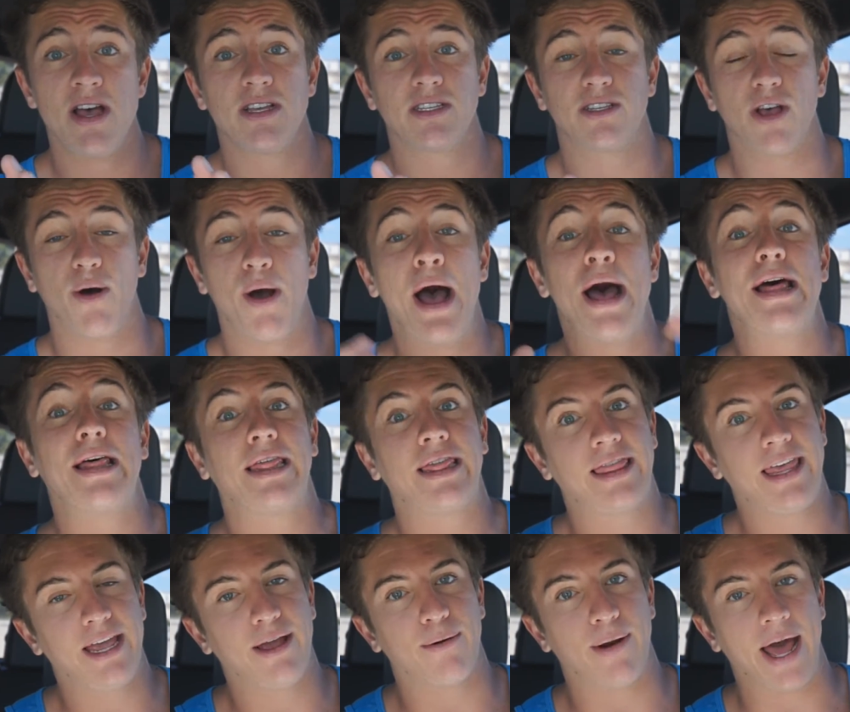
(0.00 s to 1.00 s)
So
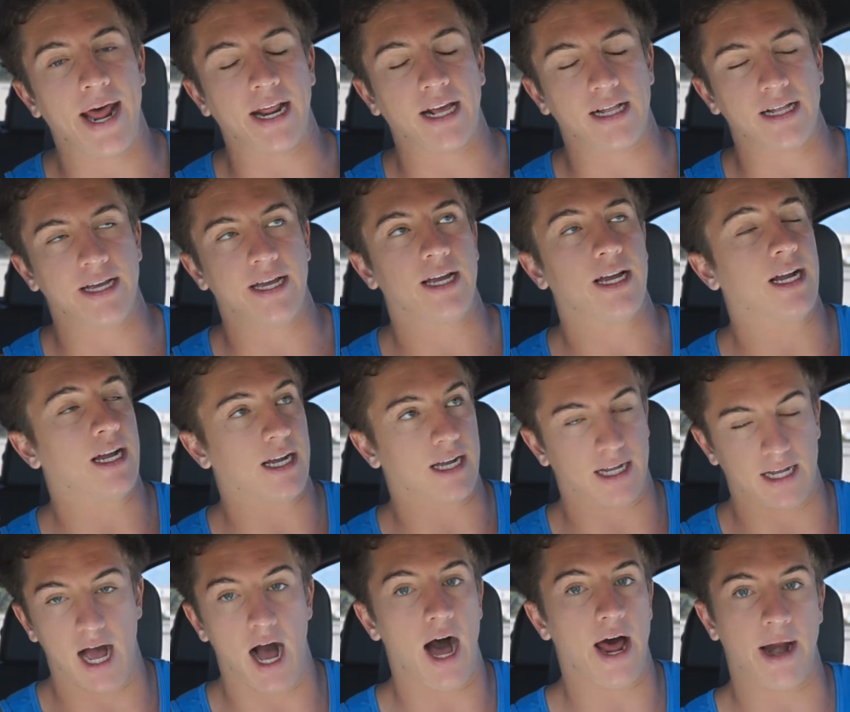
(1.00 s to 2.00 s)
theoretically,
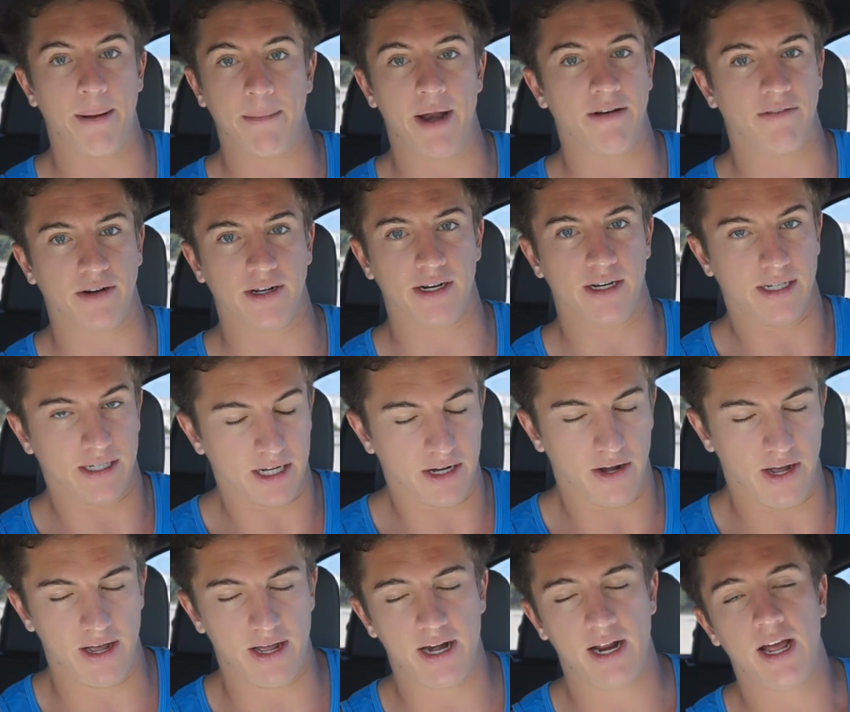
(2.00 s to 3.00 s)
God, I'm never gonna
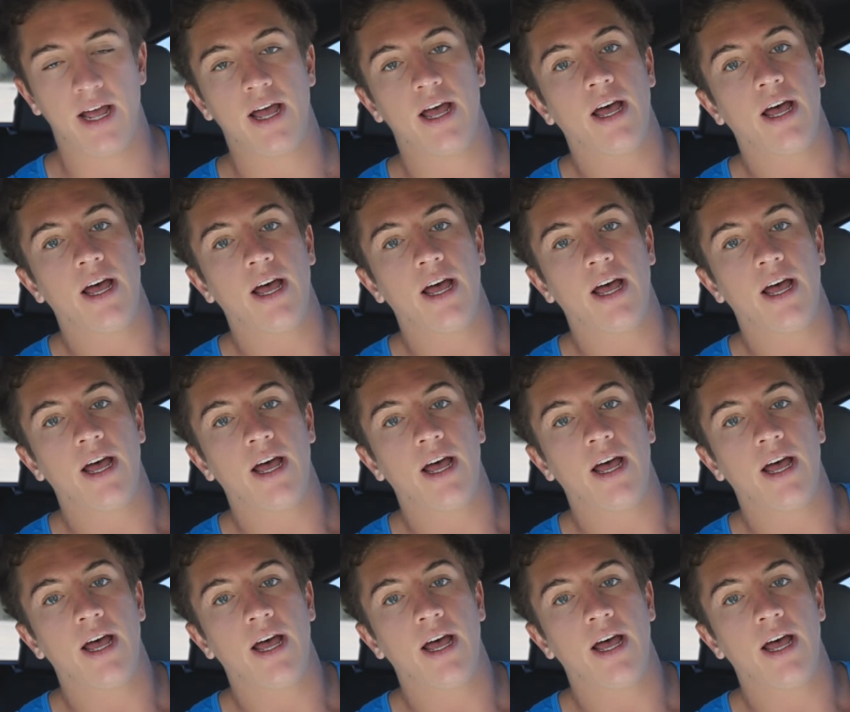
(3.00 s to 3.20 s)
do it,